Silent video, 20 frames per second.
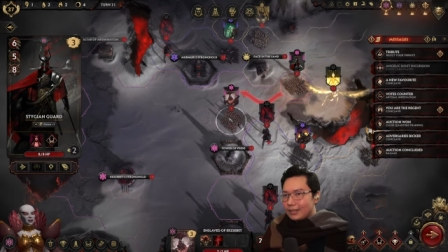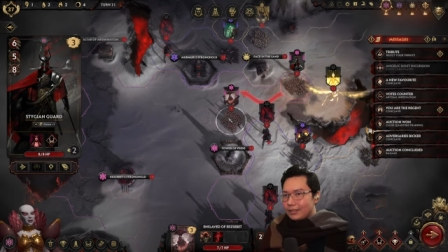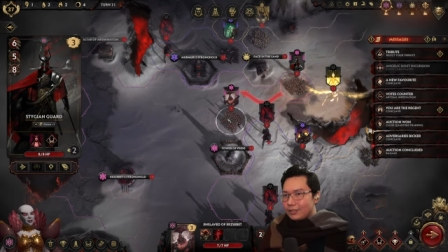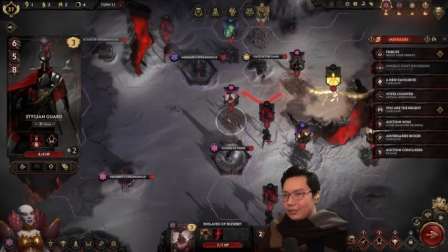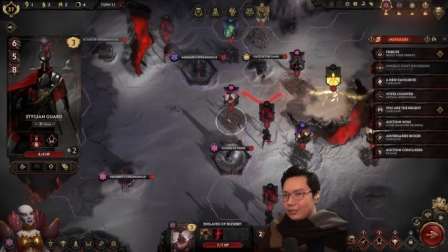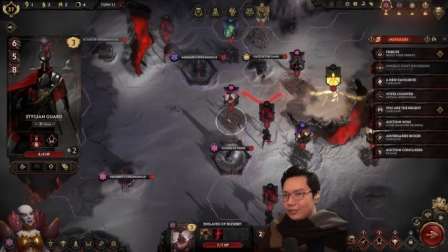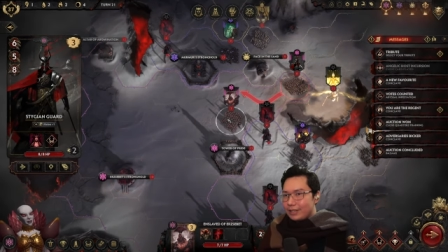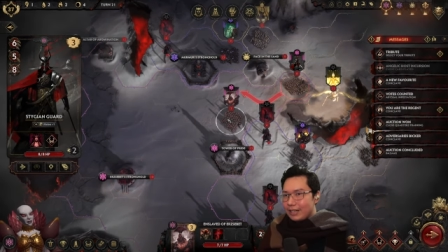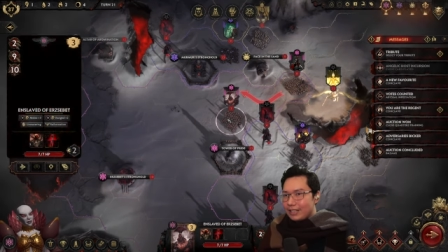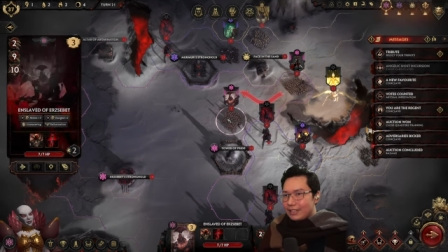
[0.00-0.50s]

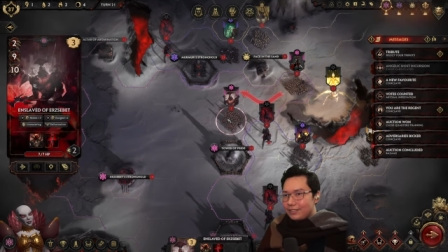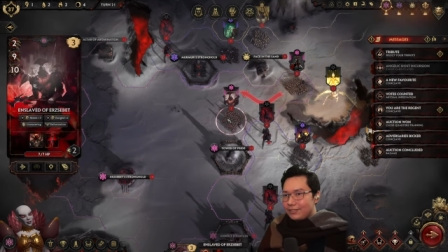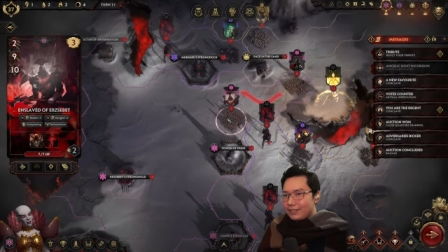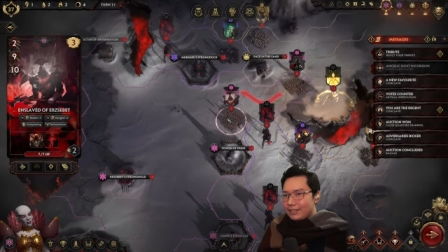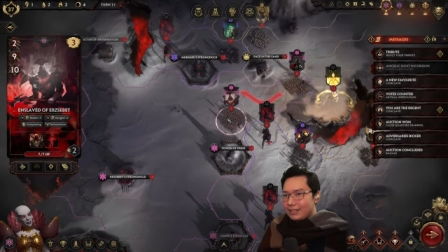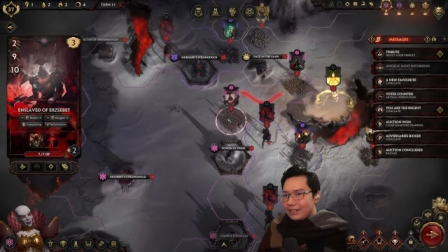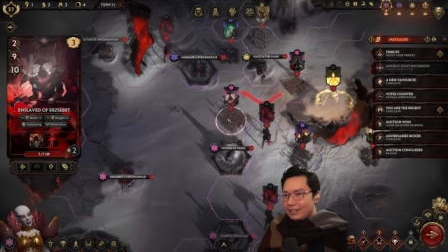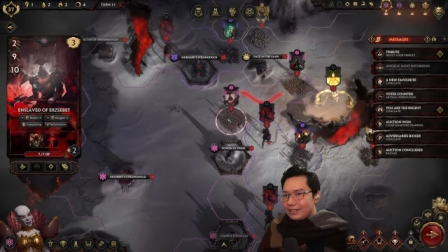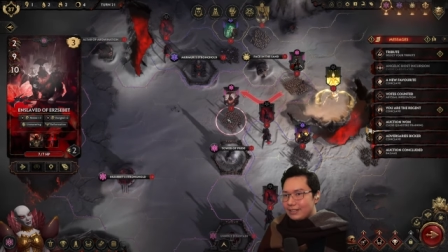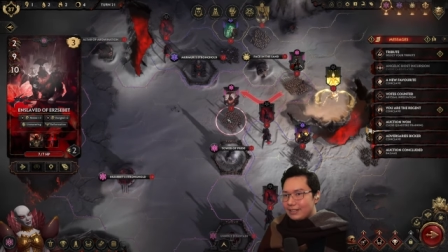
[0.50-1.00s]
transfer
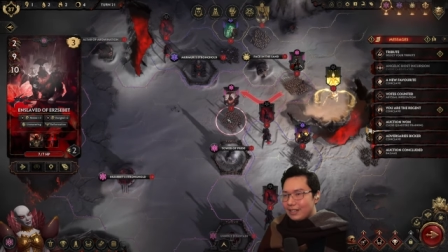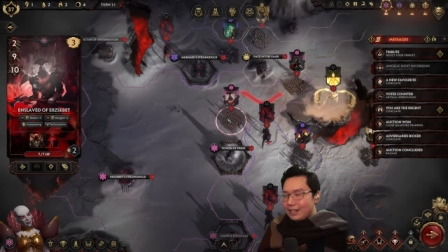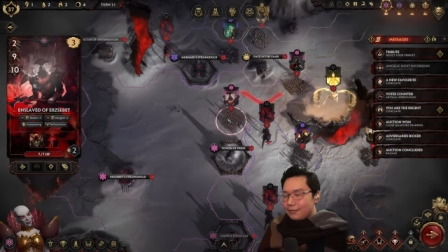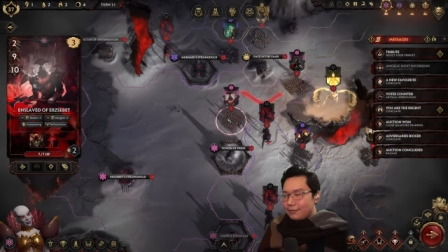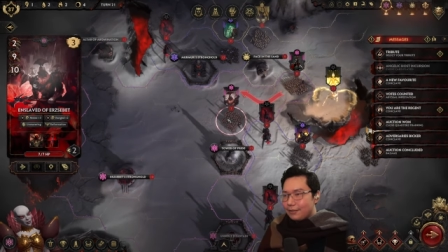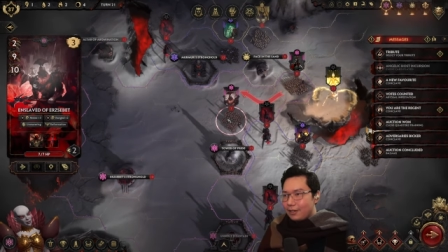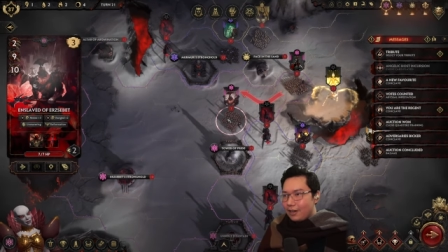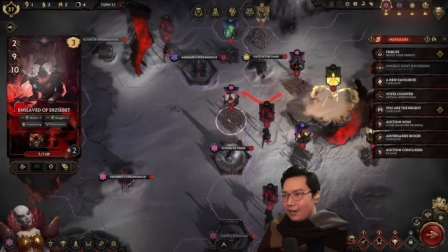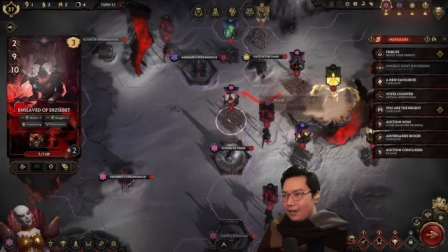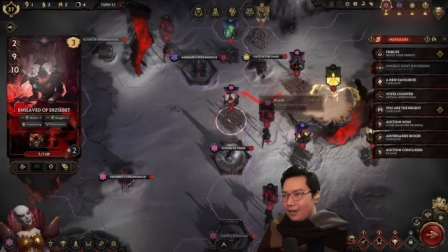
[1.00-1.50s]
this
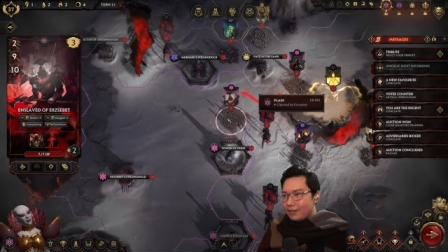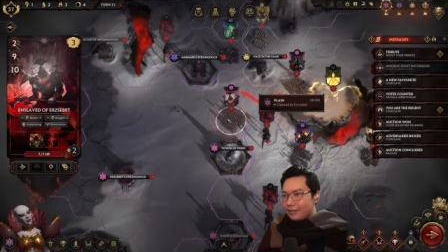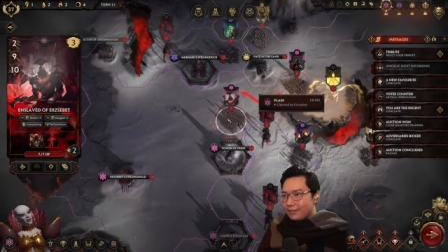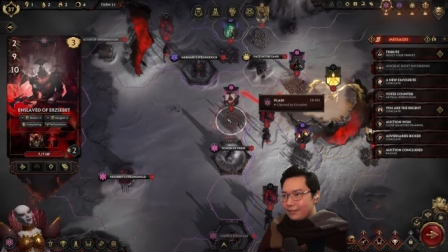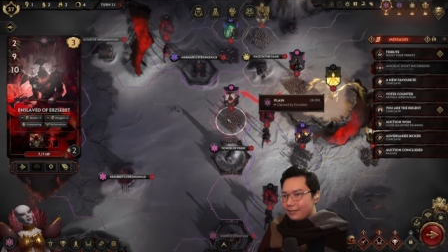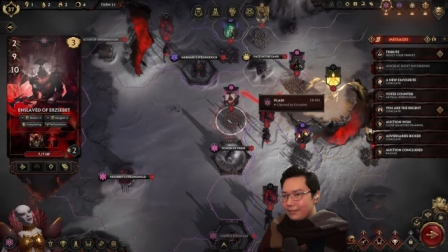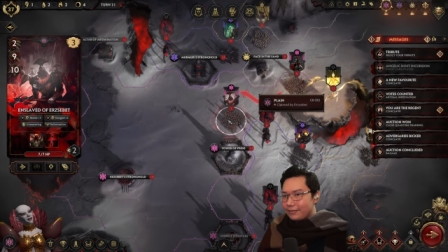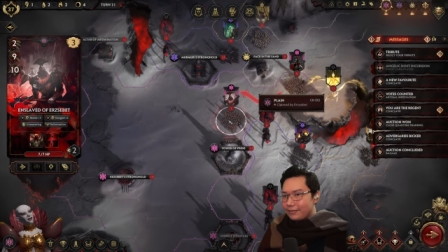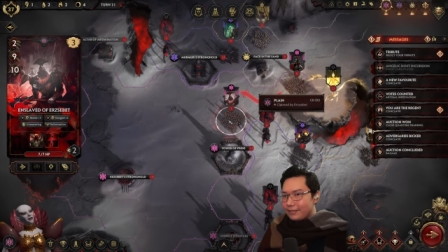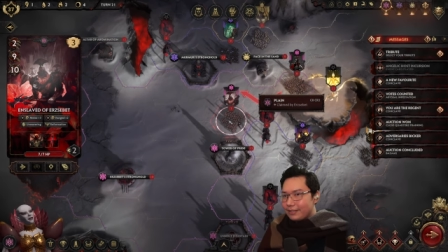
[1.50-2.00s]
stuff off,
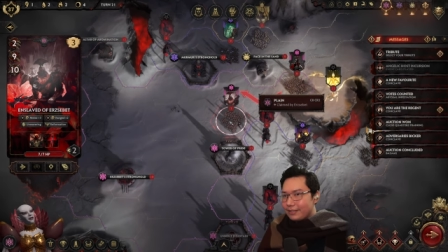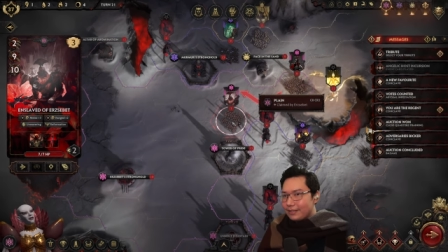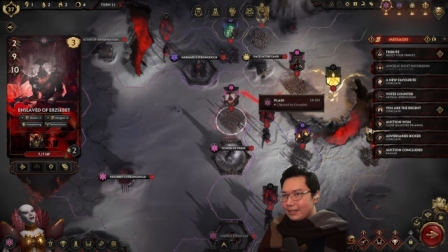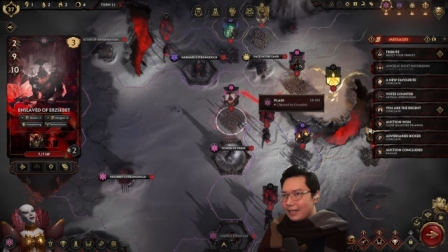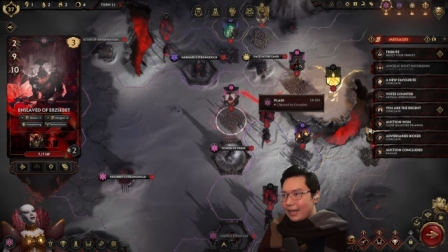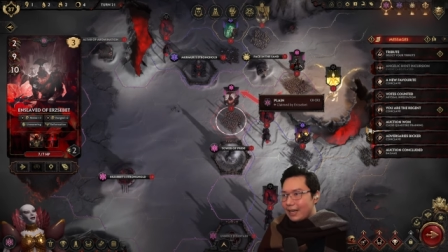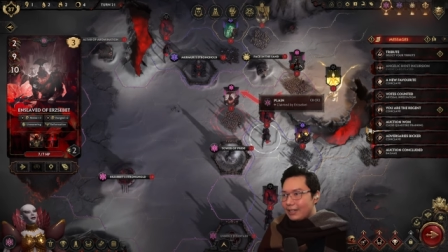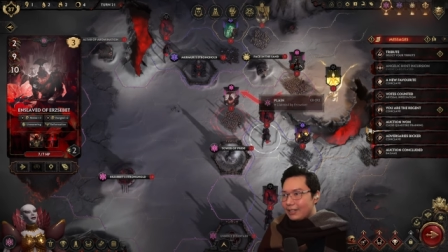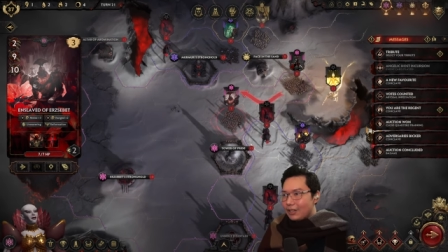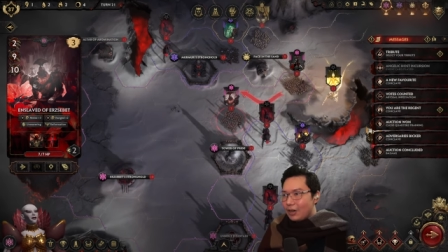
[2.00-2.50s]

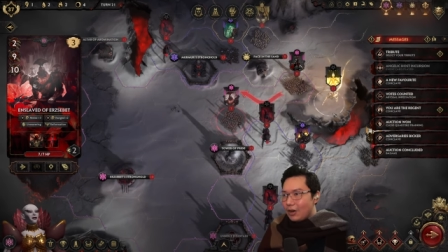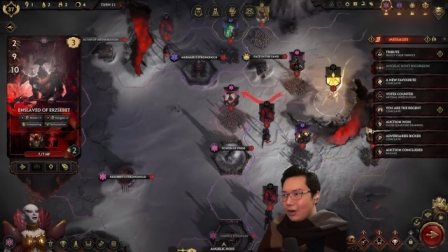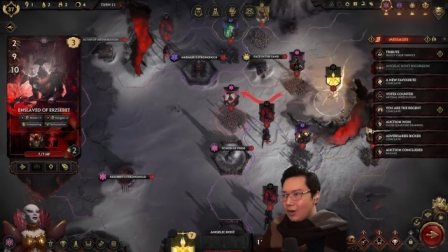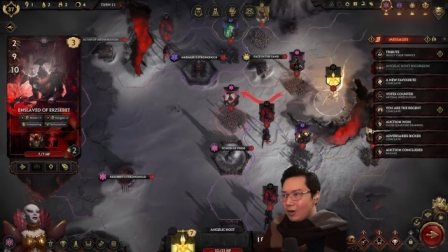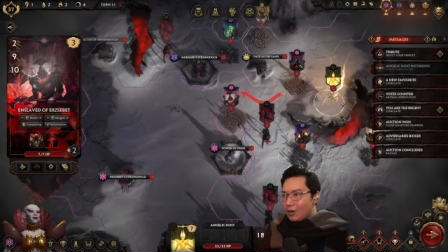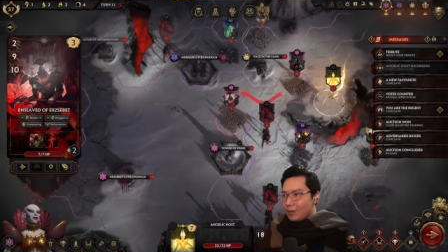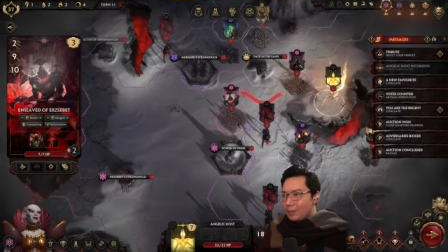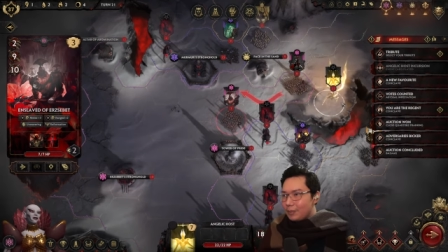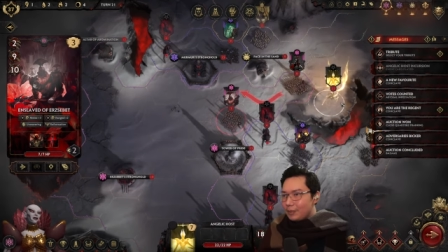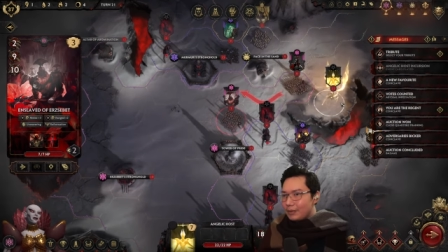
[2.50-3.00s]
and
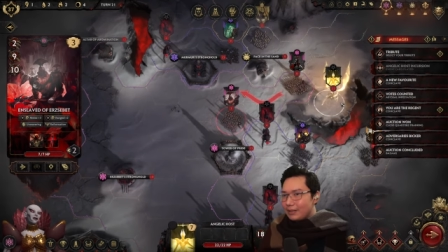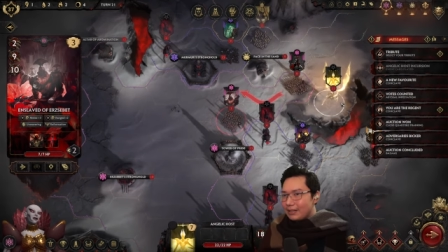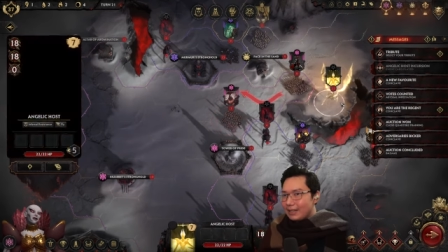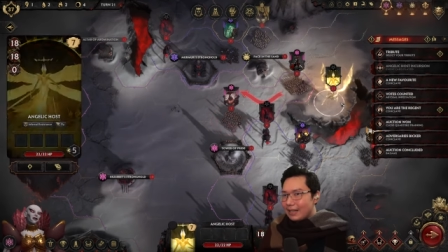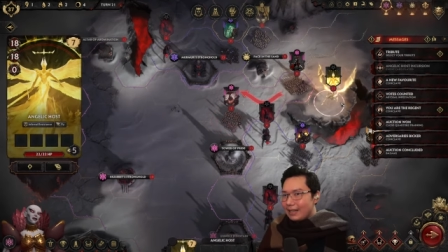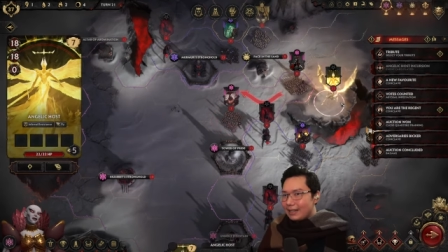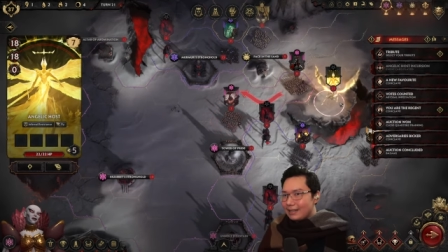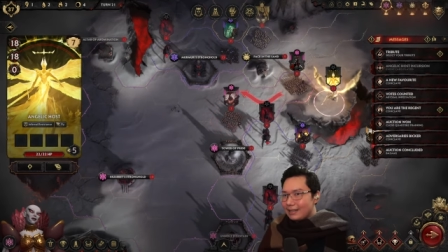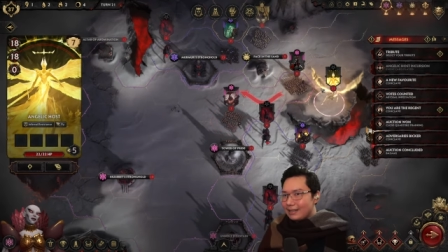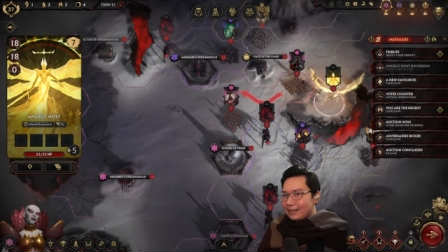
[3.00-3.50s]
hope
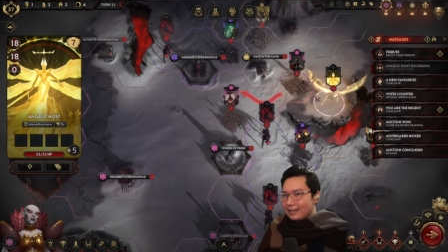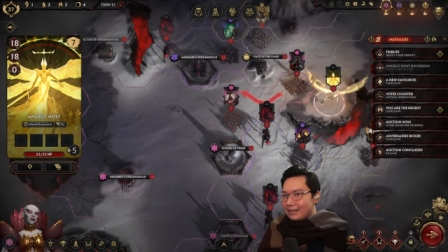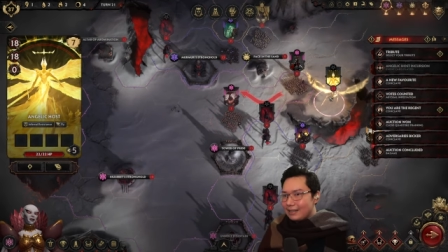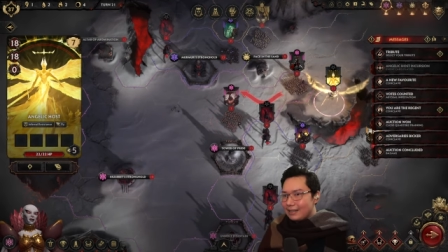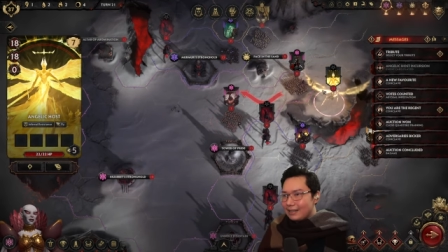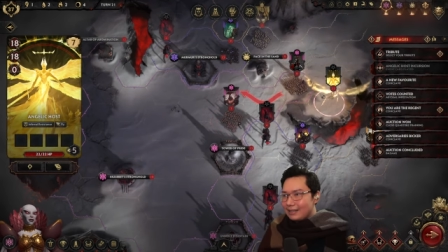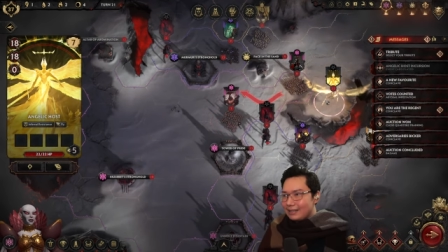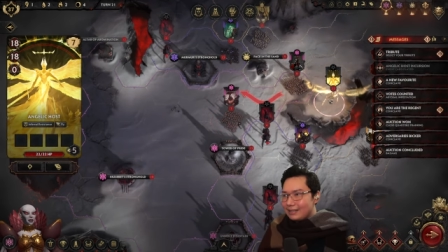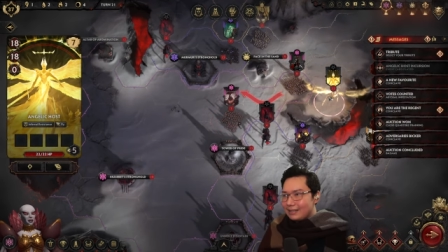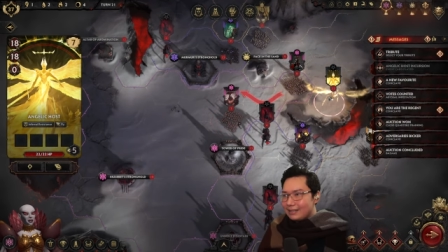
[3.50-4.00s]
that
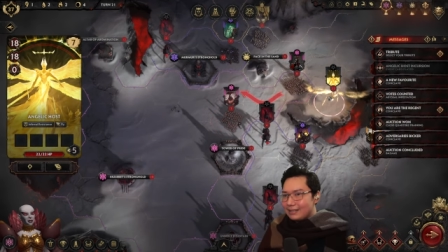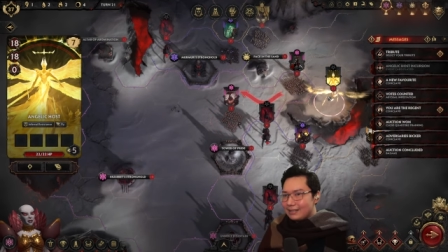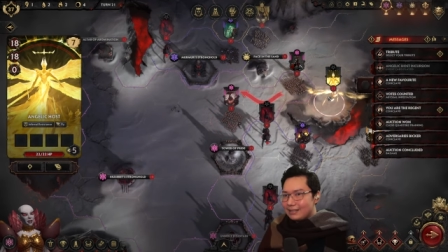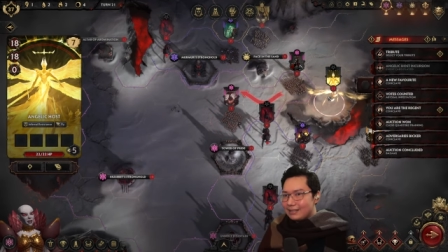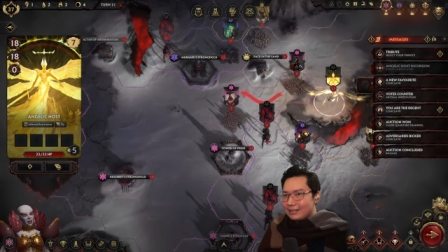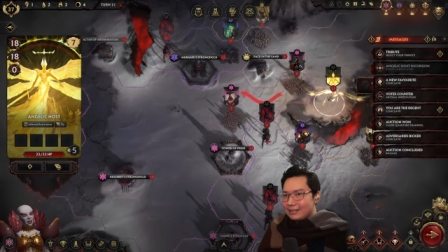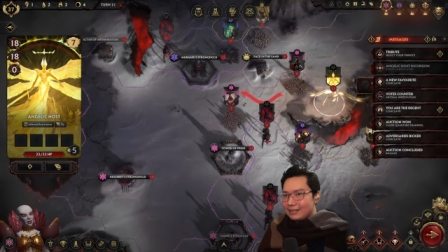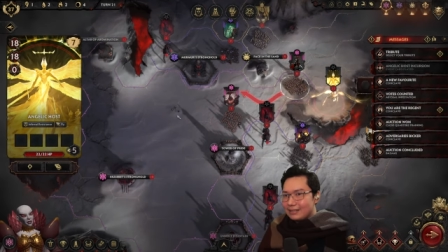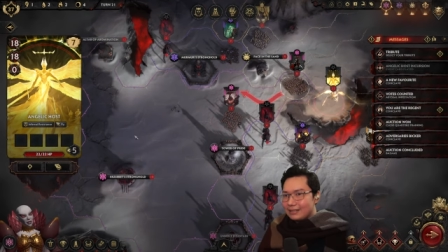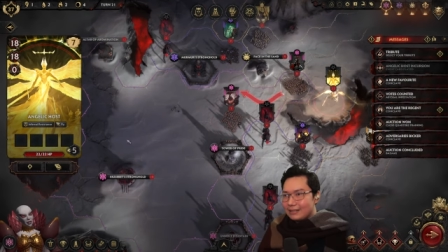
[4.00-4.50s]
this...